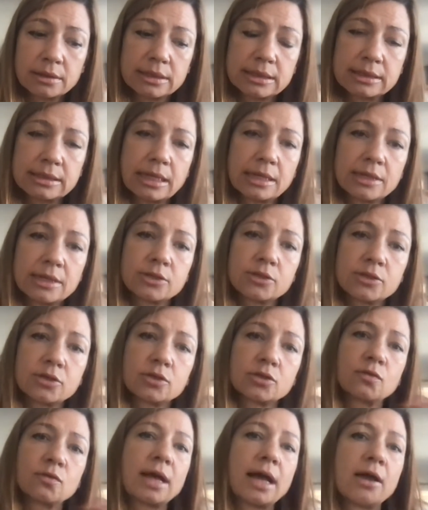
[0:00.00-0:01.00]
sensors
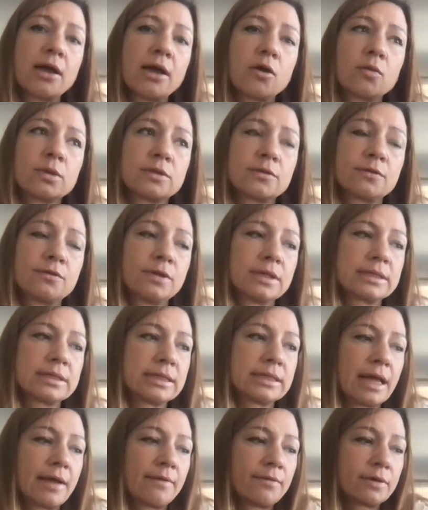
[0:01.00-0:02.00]
to fly over the fields
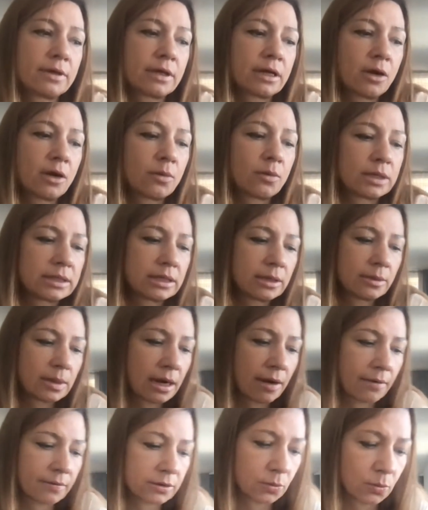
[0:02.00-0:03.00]
in Africa where there
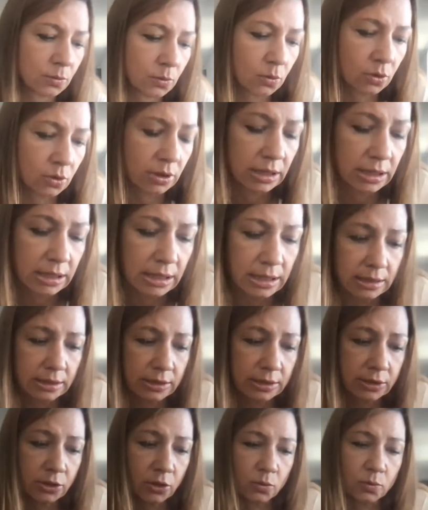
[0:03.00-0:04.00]
were after war
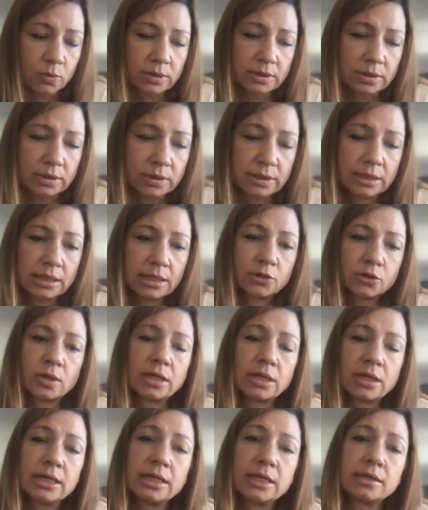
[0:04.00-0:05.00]
zones to
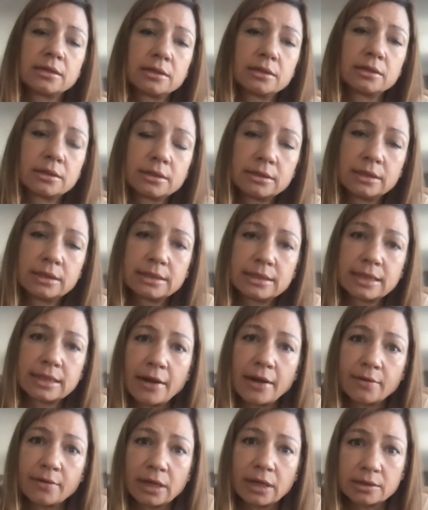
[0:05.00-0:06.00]
clear these
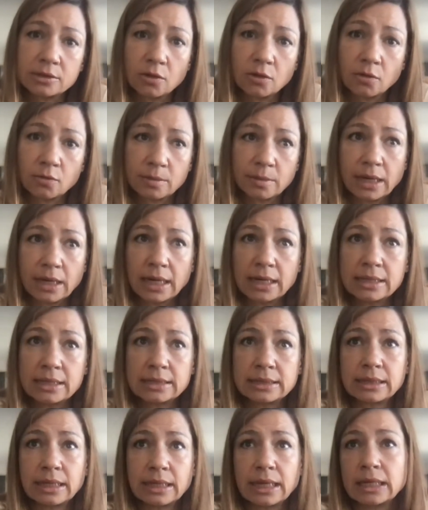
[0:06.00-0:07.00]
areas of the
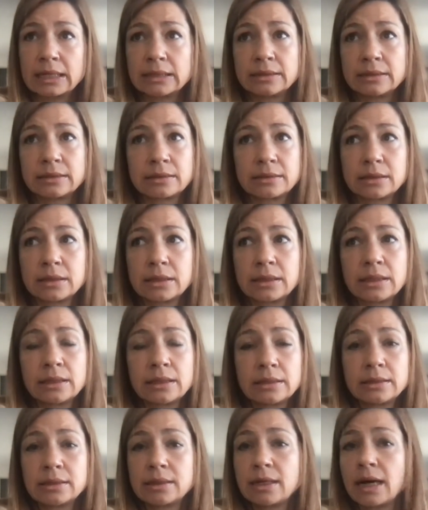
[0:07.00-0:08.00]
mines, and
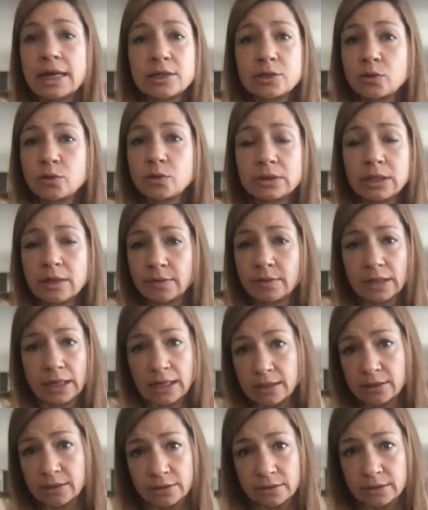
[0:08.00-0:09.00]
the guys couldn't even
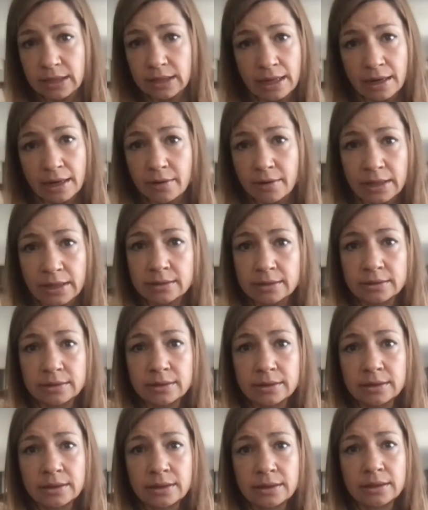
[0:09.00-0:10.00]
enter the area.
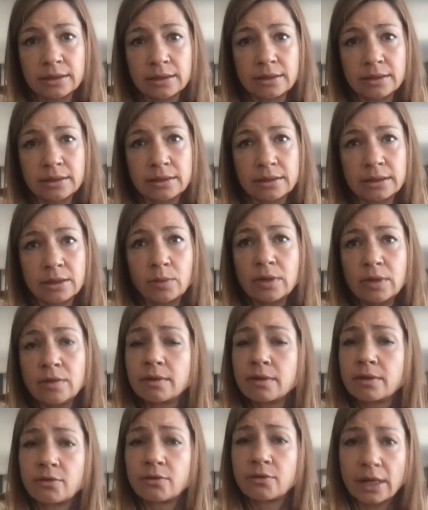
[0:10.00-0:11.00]
They were
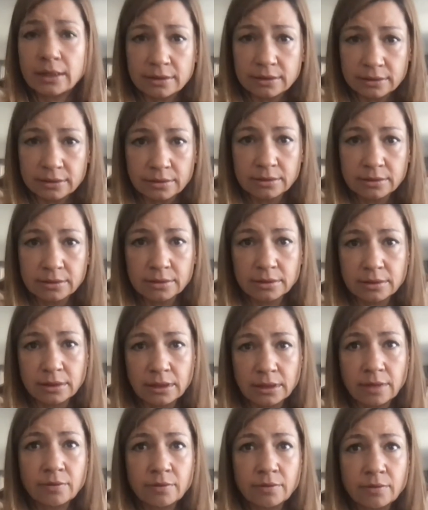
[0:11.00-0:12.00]
even threatened,
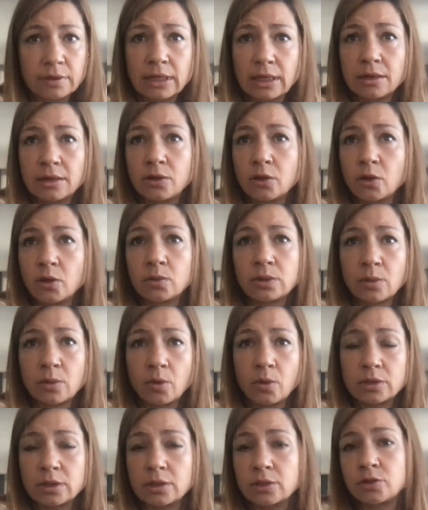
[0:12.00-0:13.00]
even though they
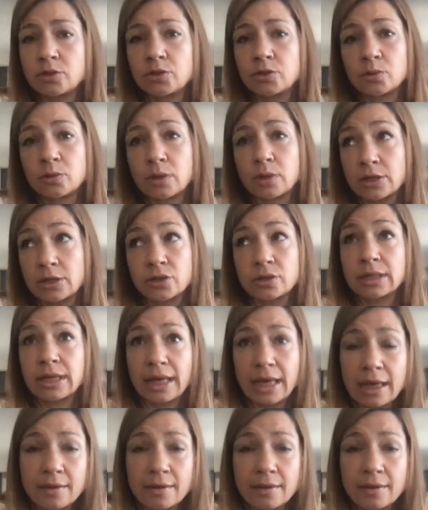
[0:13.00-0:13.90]
wanted to actually